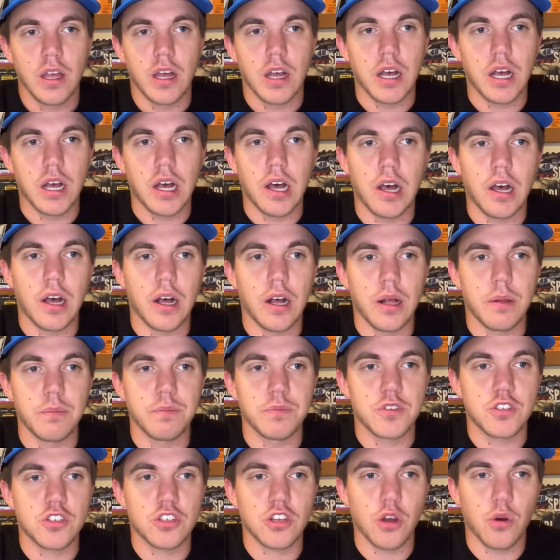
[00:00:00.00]

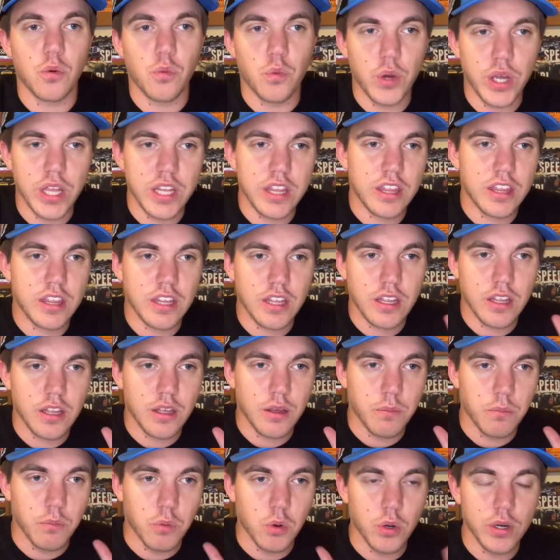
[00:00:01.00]
So with
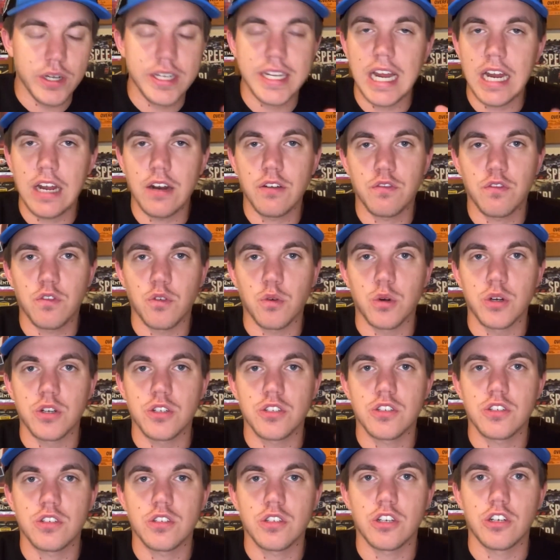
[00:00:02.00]
more
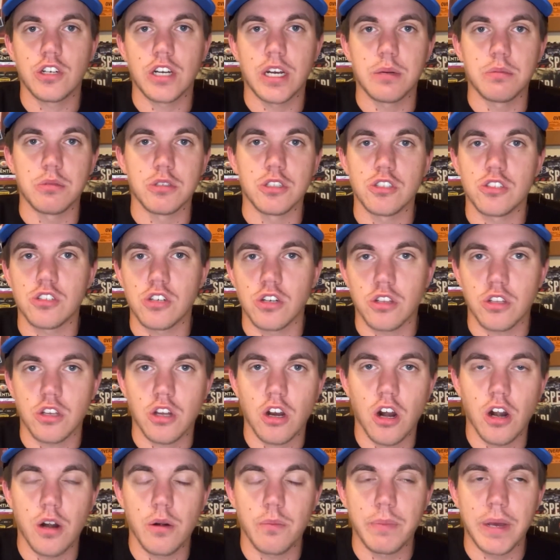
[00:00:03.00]
downforce, you're able to turn the
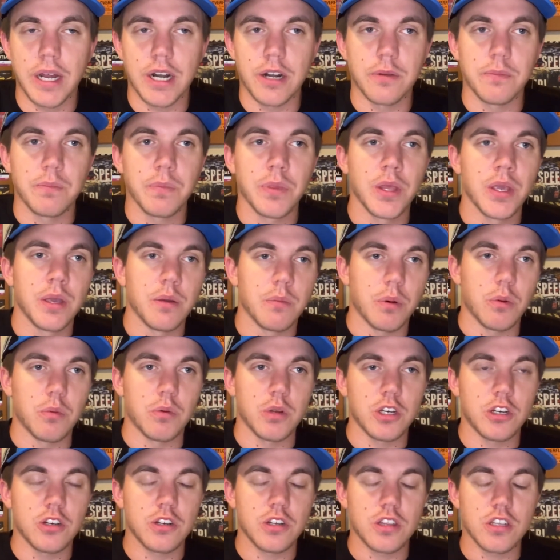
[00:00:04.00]
car better. But
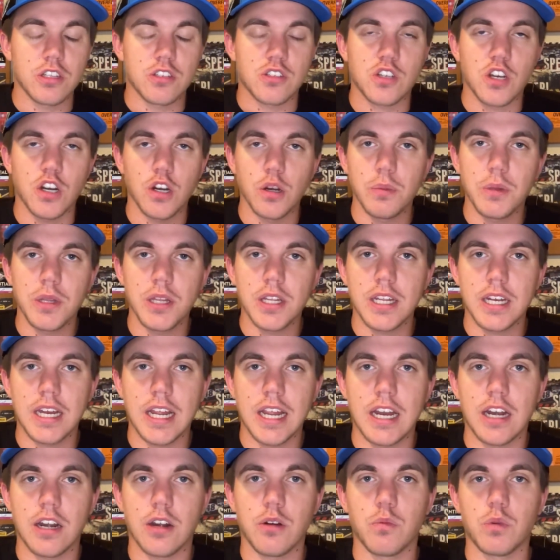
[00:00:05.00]
when you're in the turbulent
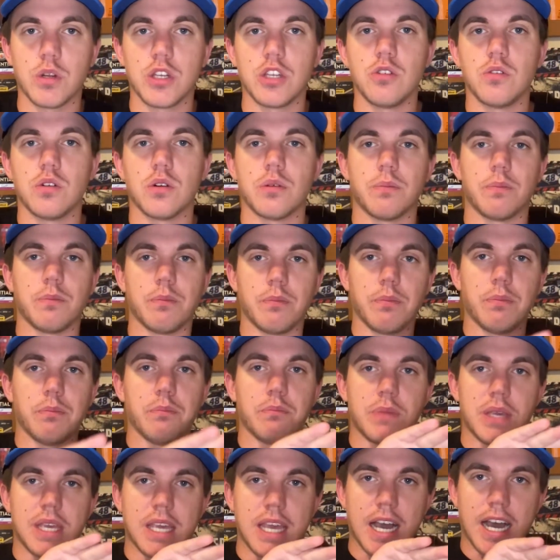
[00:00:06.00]
air, when you are
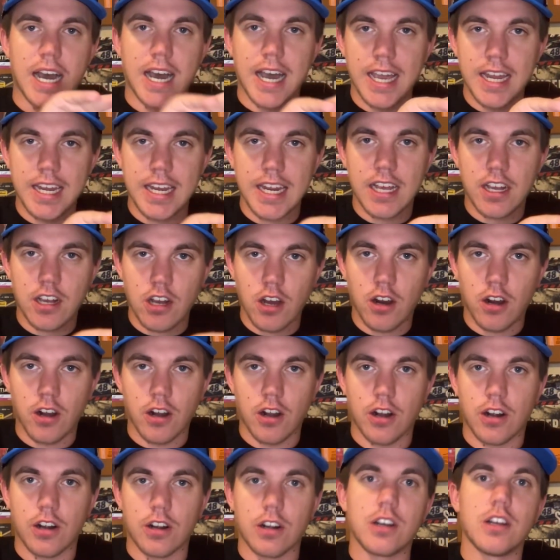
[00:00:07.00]
behind a
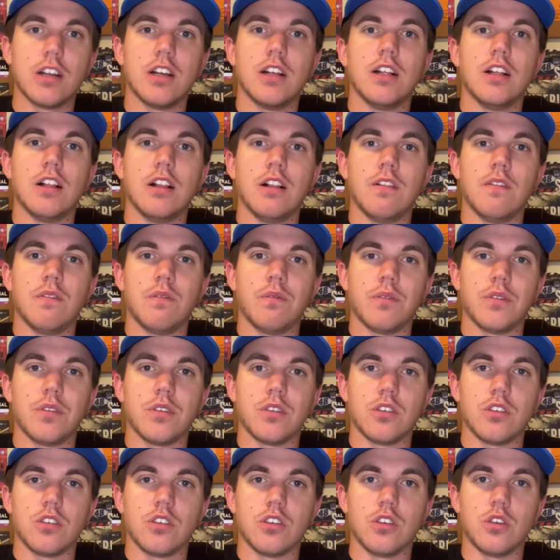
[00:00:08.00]
car,
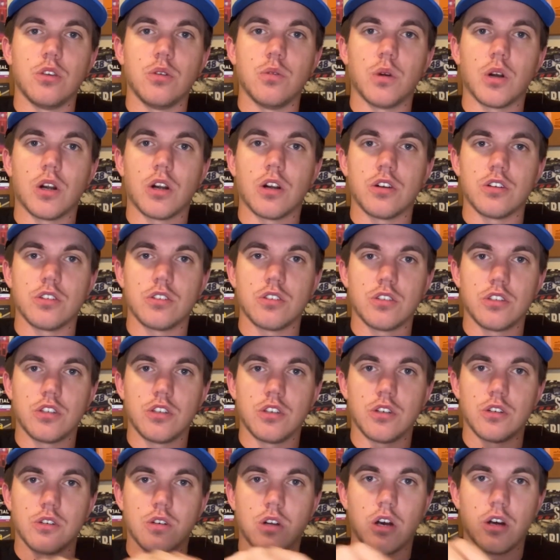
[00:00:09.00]
you're
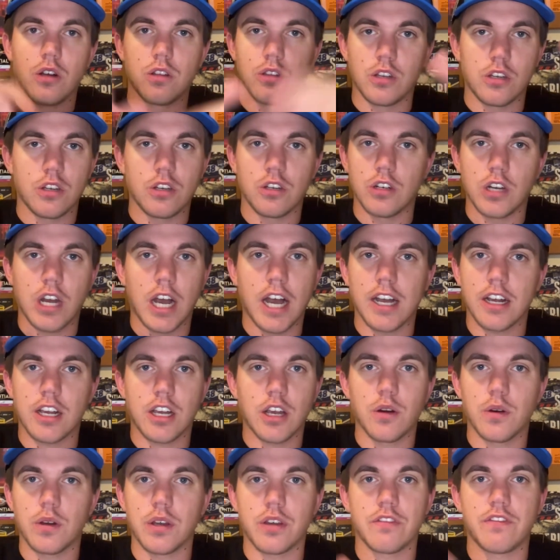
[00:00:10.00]
not
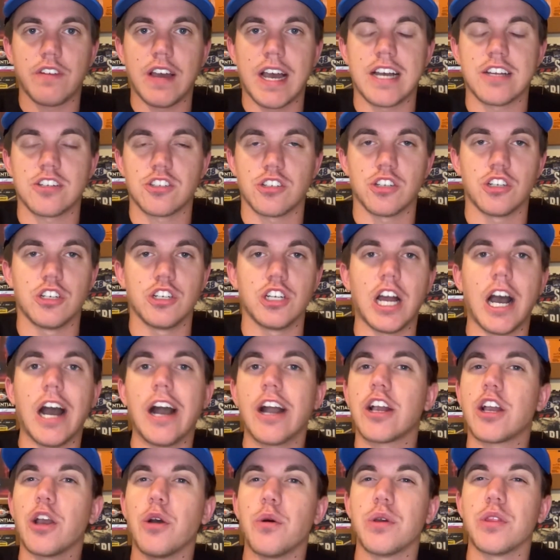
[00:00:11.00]
going faster. You're
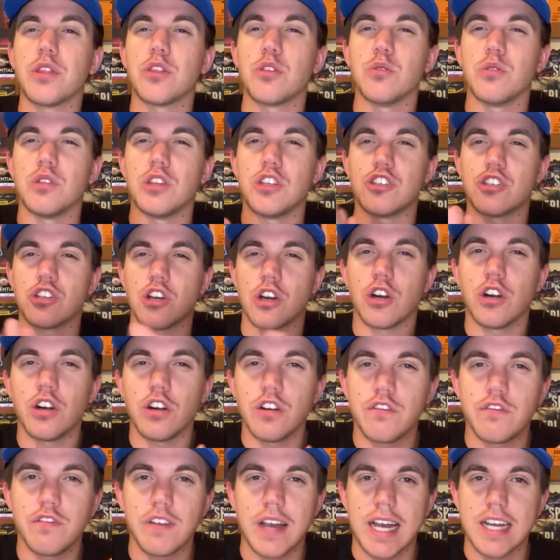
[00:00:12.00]
not going through the turn
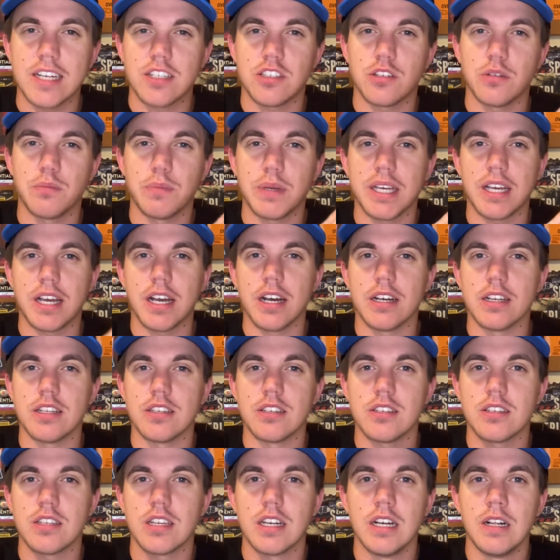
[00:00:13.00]
faster
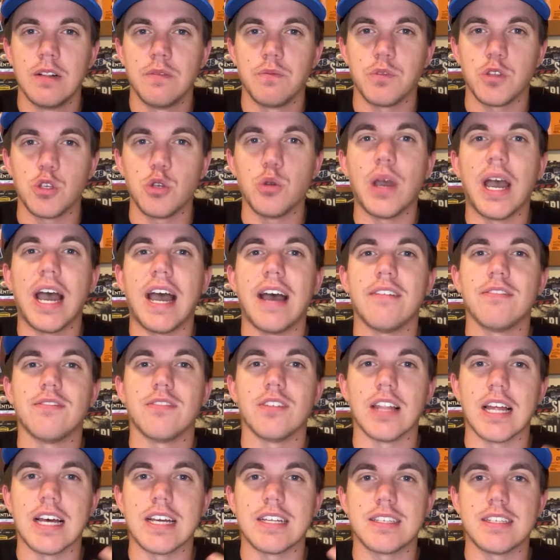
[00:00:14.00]
because you have
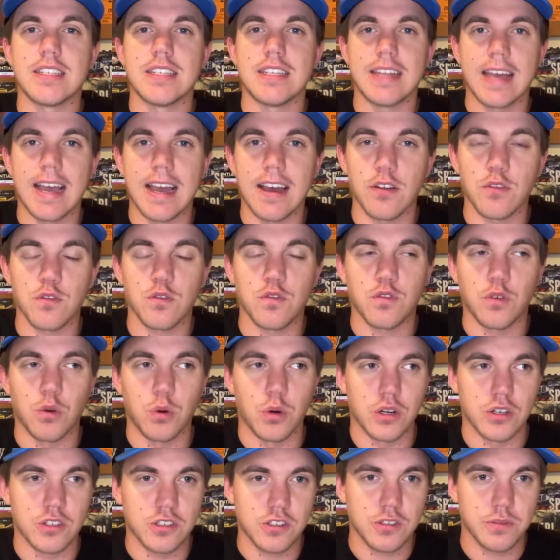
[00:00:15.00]
less
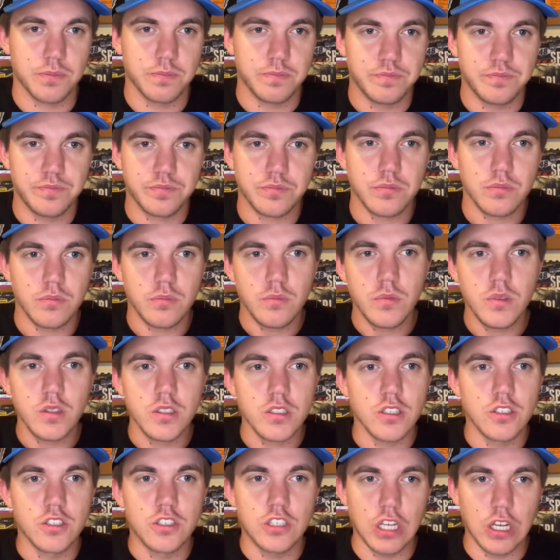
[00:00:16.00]
downforce.
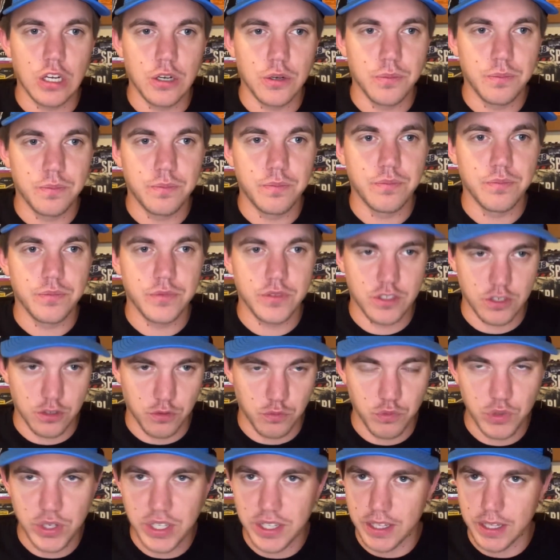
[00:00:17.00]
So to
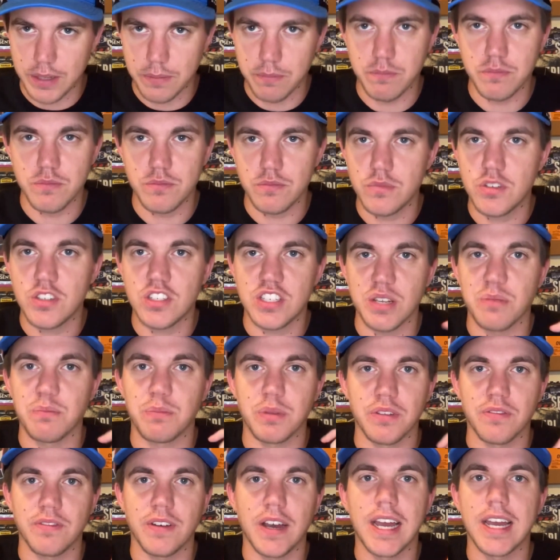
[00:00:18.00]
really
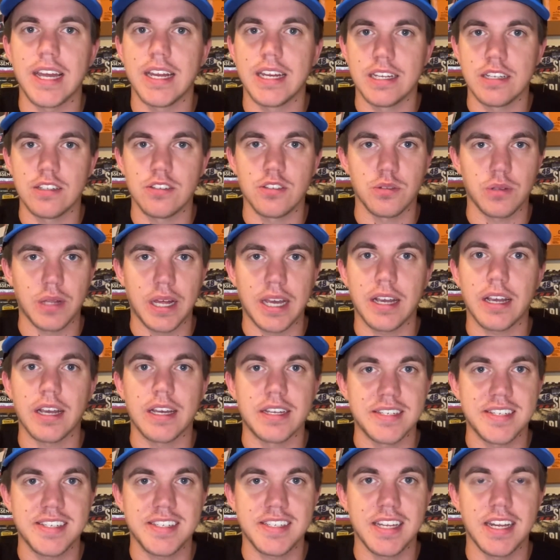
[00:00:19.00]
simplify it into like a
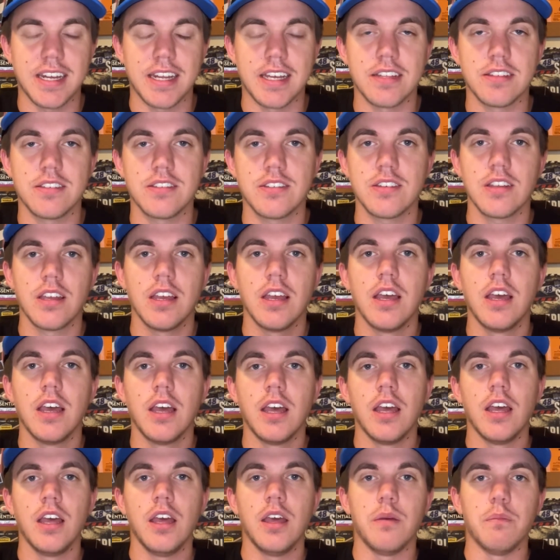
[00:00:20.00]
sentence,
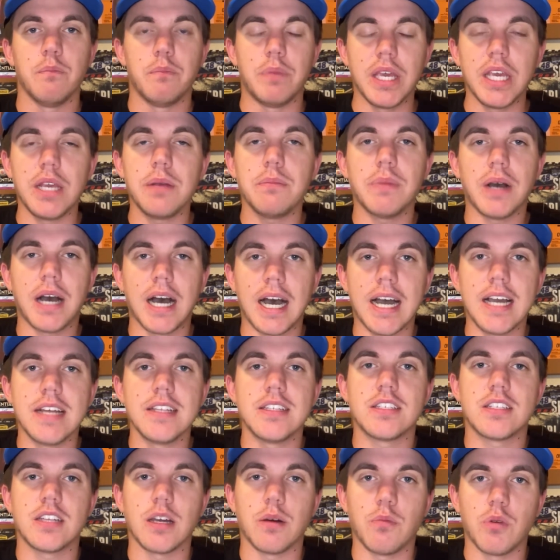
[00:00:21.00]
being
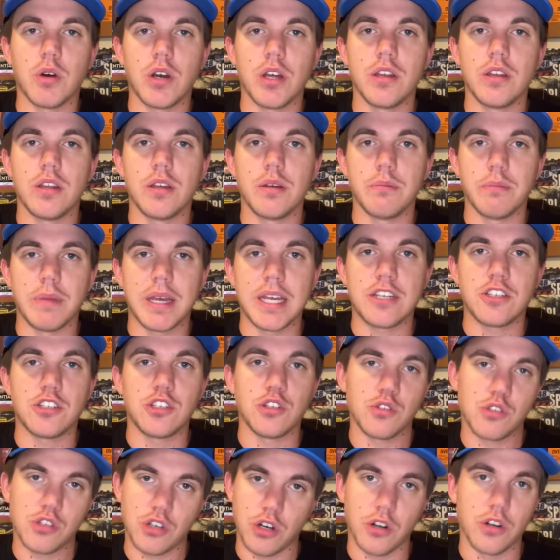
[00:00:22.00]
behind someone makes
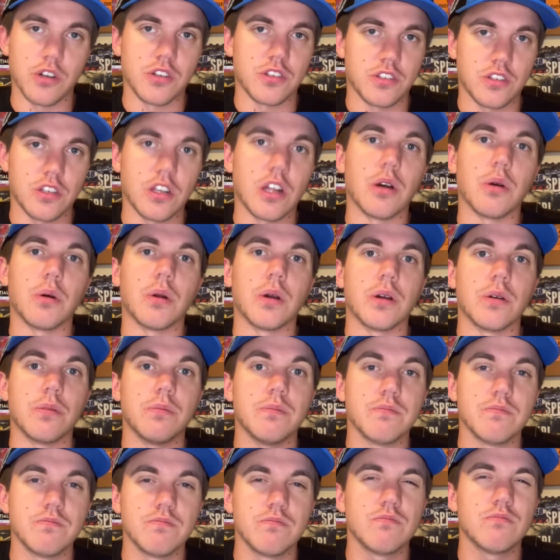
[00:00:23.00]
you turn slower.
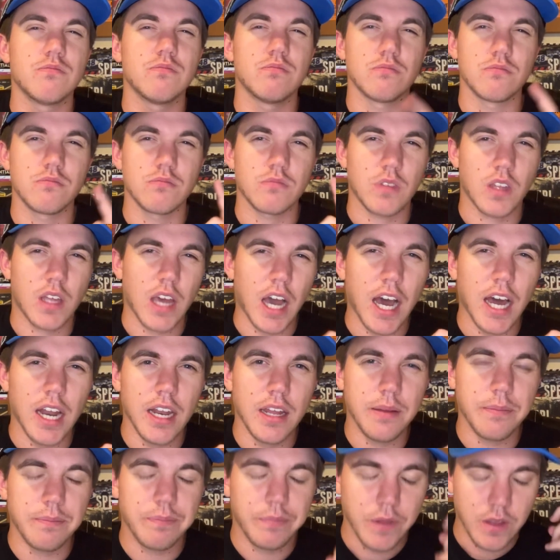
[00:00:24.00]
Got it?